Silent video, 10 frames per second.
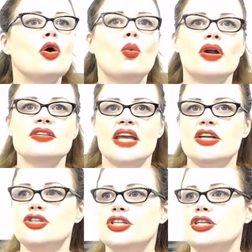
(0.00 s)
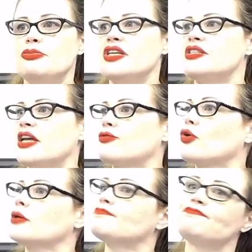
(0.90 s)
What does HTTP stand
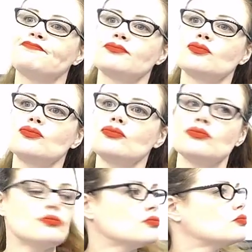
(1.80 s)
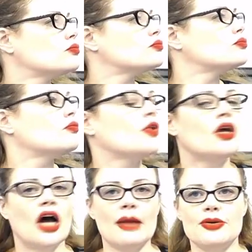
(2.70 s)
for? Hypertext Transfer Protocol.
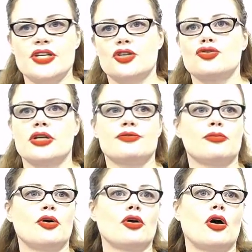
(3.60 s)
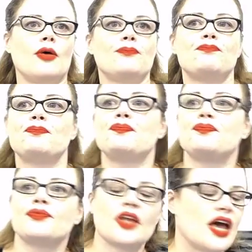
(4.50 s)
Hypertext Transfer Protocol.
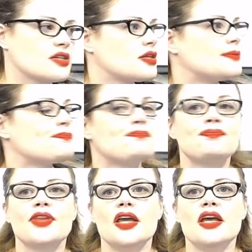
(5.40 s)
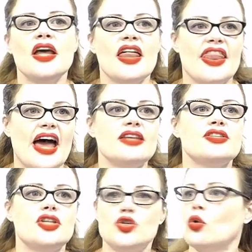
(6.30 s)
Excellent. That is
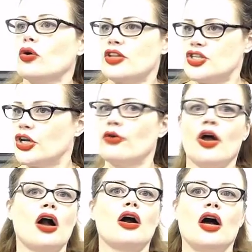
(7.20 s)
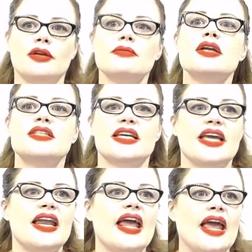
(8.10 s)
the door that you go knock on to
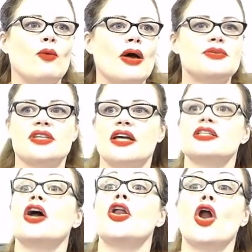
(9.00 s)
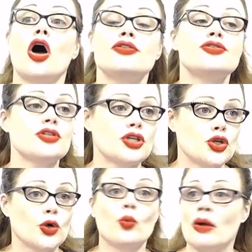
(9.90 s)
get a website, a
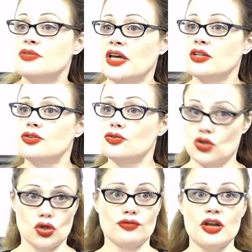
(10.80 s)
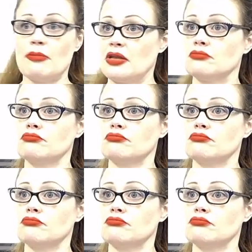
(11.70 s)
non-secure website served up in.